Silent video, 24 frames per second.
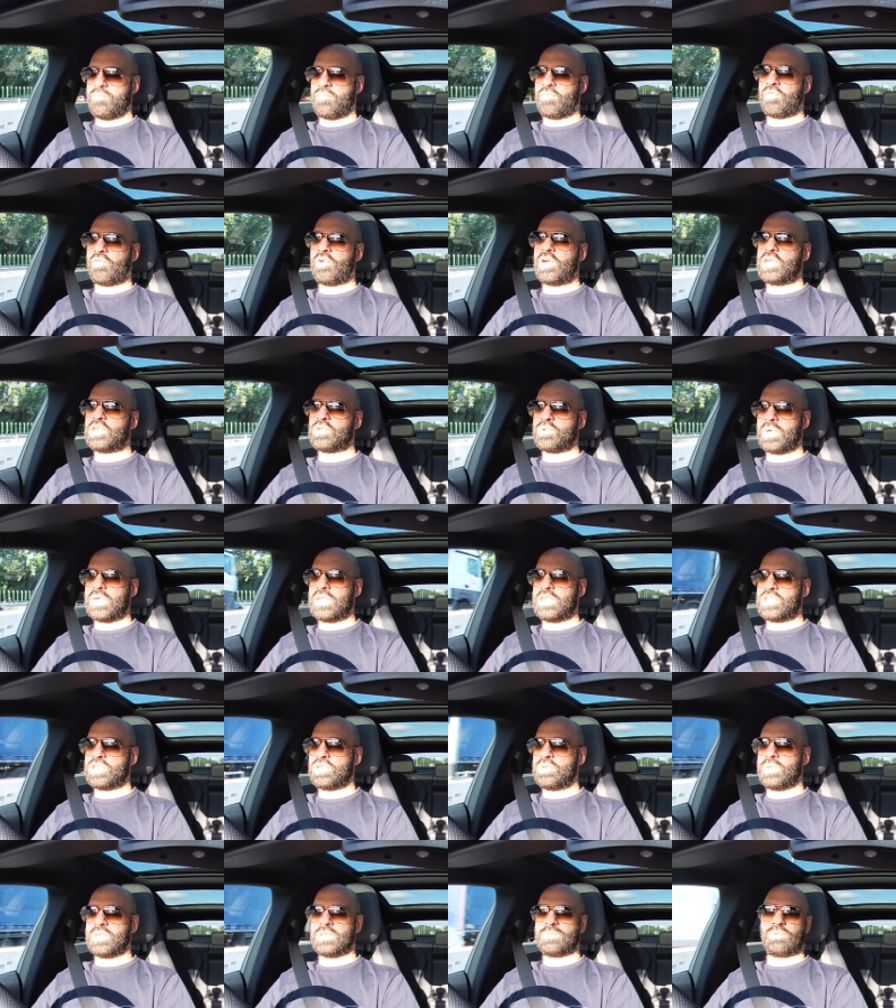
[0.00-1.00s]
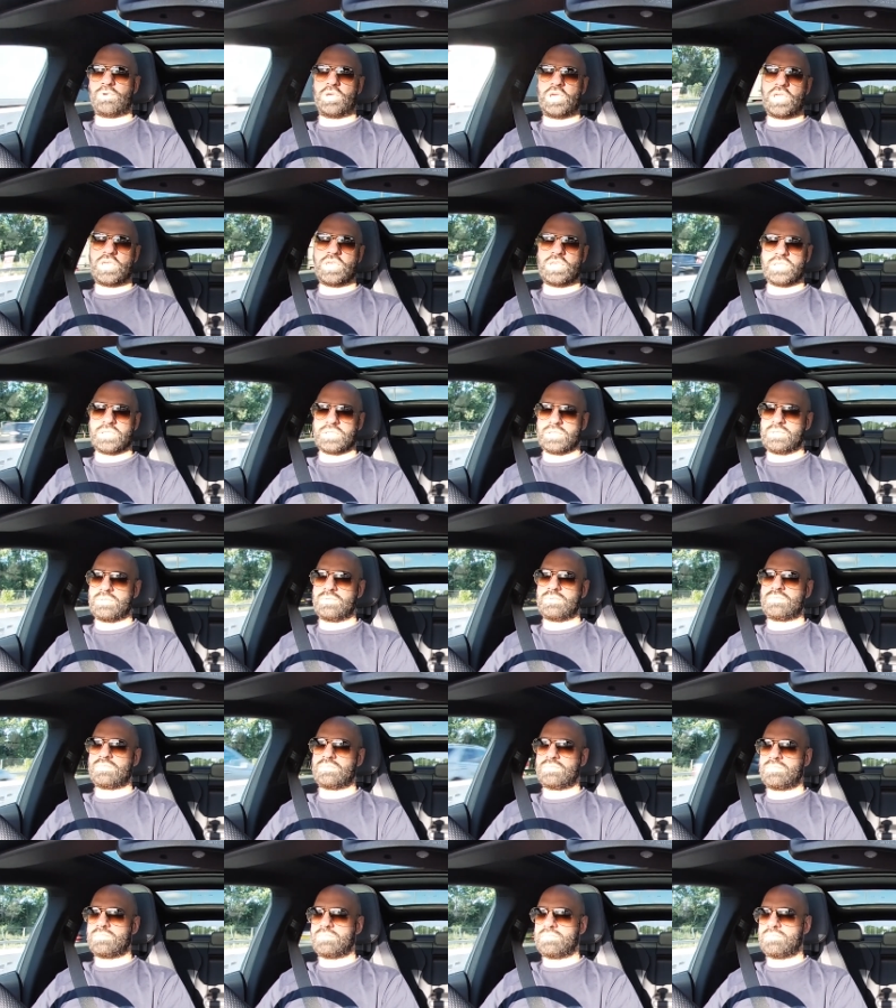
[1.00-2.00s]
322 is pretty good.
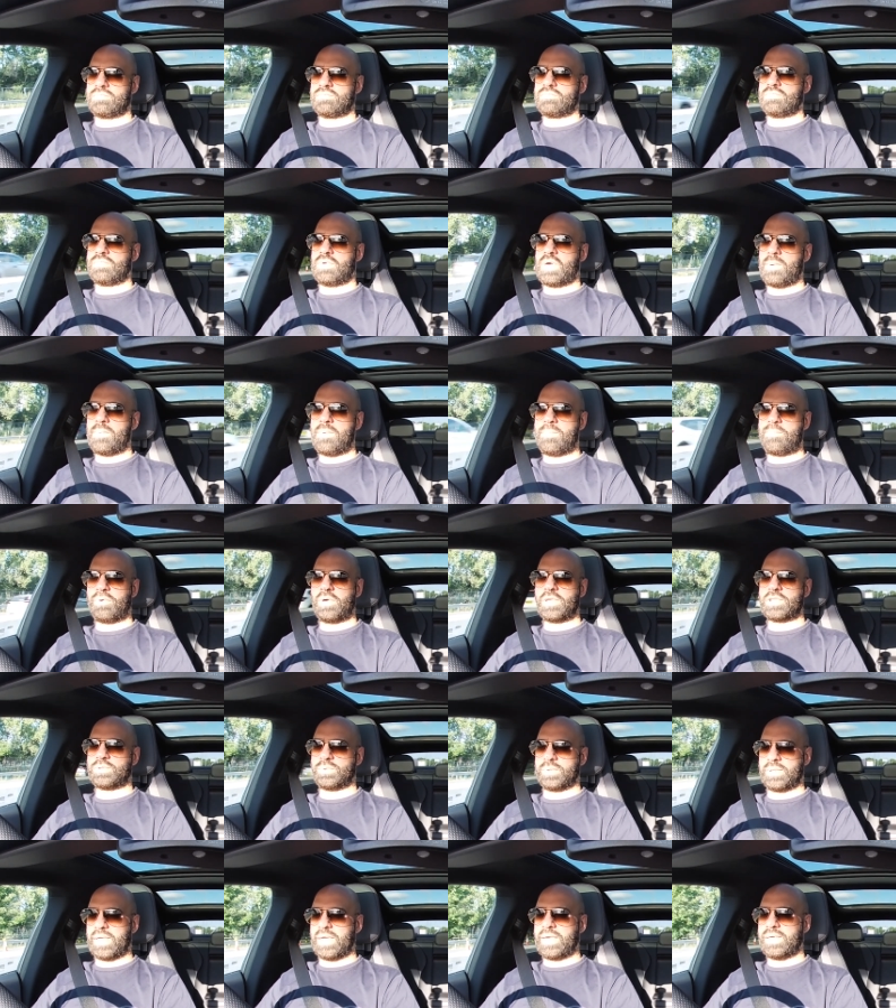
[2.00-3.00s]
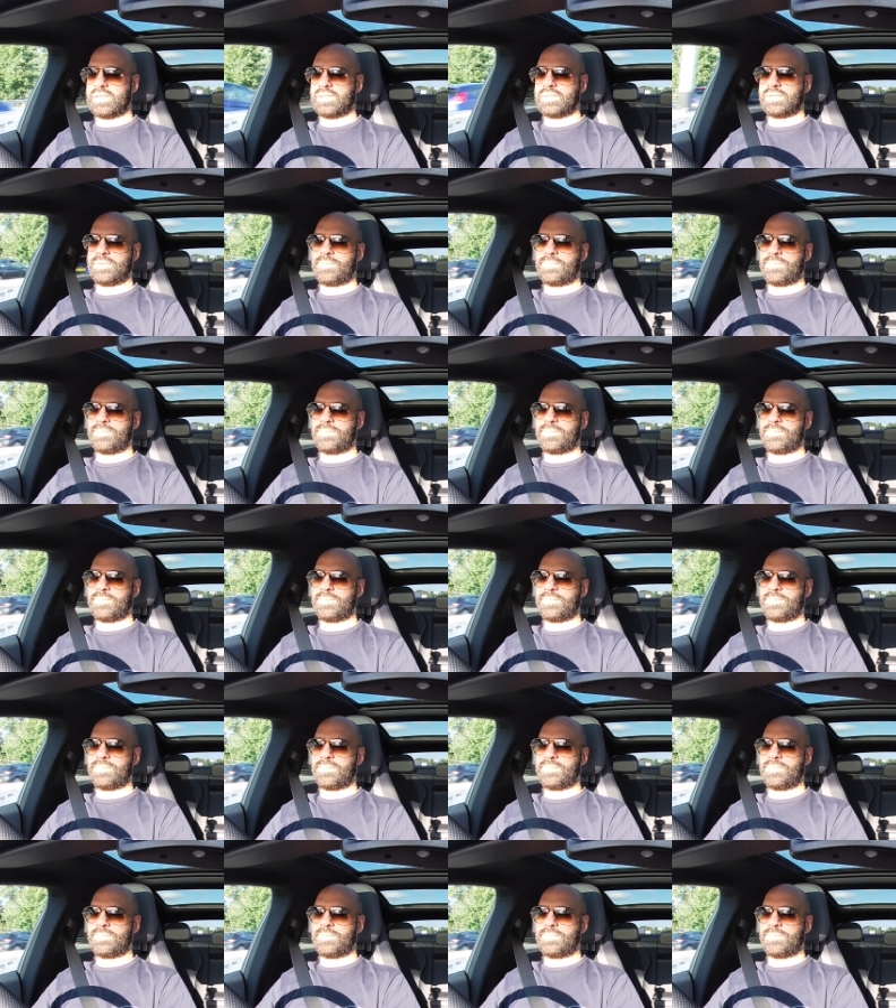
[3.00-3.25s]
I'm impressed with that.